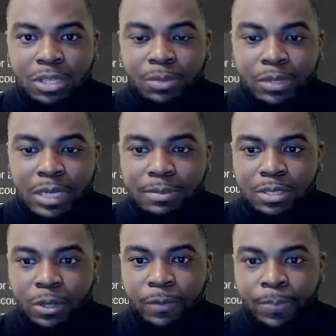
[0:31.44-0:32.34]
open up,
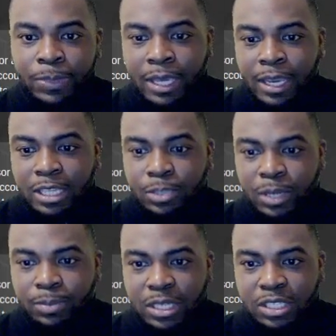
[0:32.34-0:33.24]
so it's
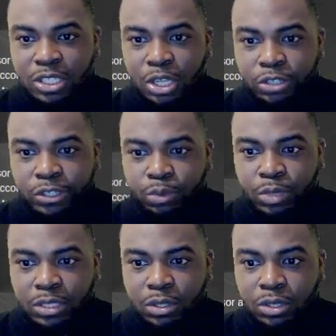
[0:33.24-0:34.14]
pretty much shows you
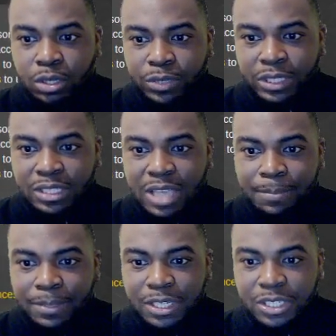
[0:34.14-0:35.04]
what's going on with this
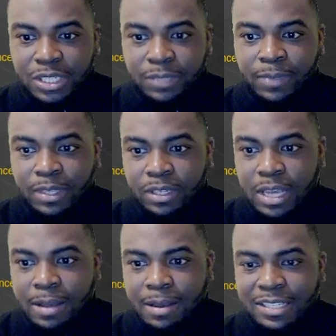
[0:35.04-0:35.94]
competition.
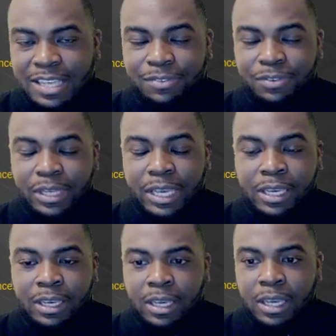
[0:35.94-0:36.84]
I
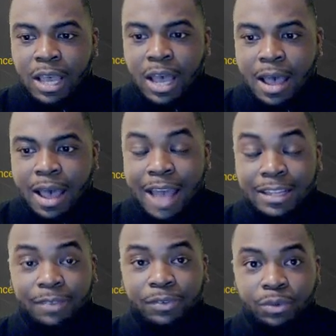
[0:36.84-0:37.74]
definitely
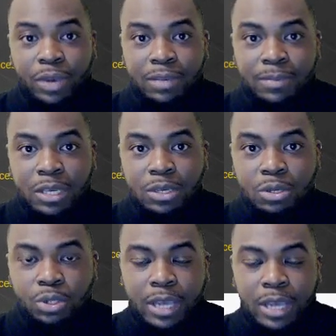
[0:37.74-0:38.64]
recommend
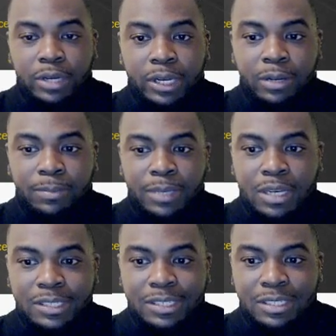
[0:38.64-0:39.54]
you trade on here
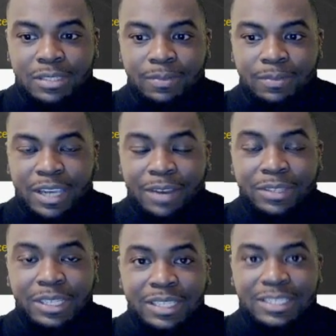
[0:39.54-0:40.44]
because
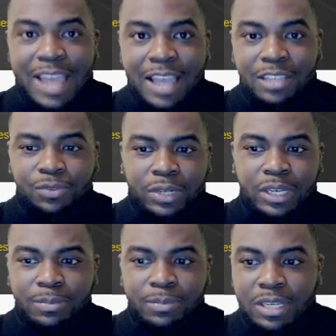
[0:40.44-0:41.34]
everything is tax
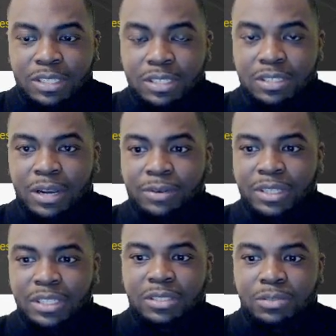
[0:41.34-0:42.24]
free, because
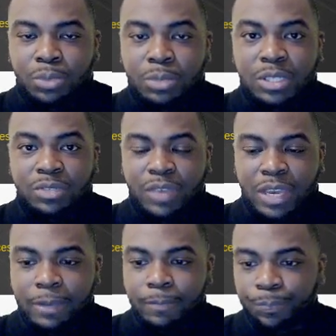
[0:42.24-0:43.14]
everything is pretty much
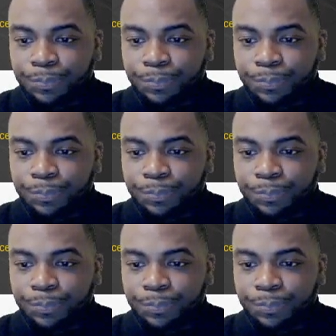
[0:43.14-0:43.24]
fake.